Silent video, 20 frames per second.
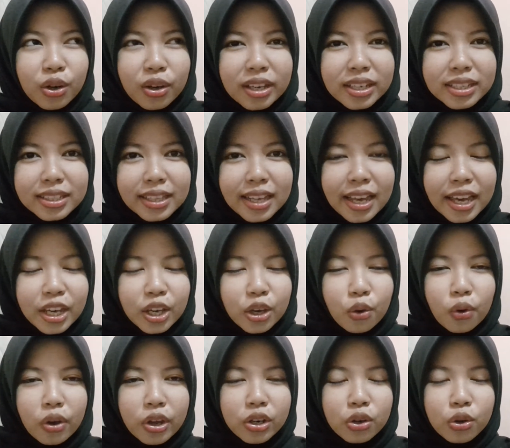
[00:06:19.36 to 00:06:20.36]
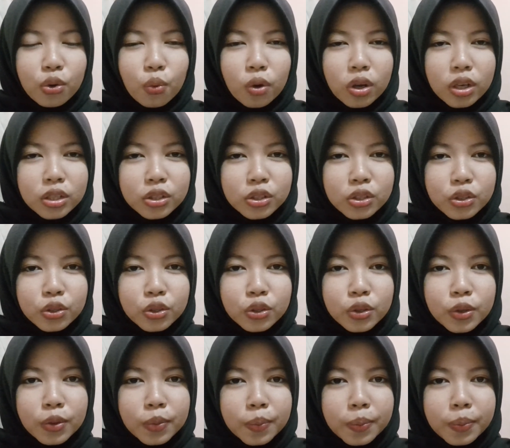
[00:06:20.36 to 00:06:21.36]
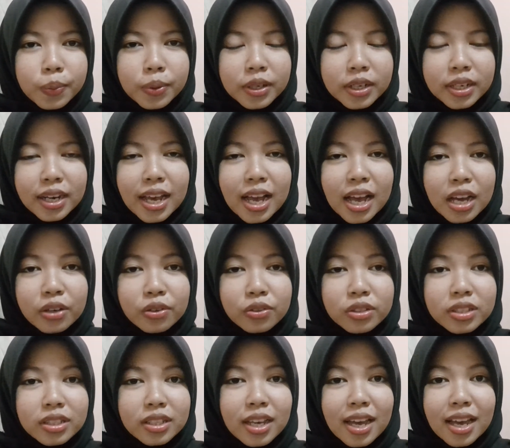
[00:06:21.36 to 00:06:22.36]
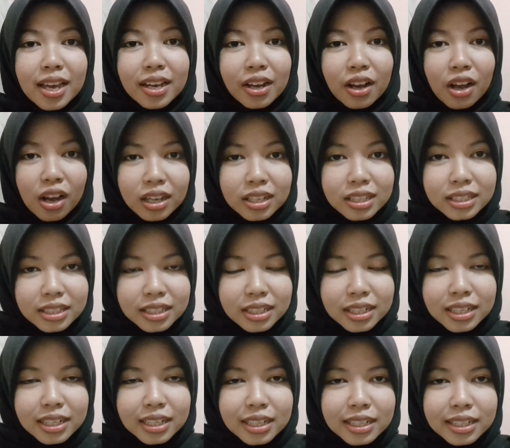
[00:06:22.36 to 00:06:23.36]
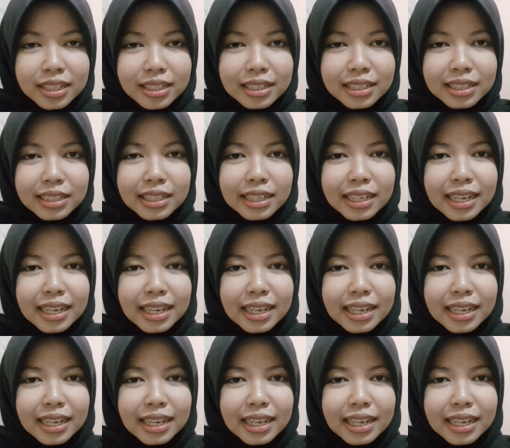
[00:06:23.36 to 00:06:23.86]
it's like when you want to pronounce consonant,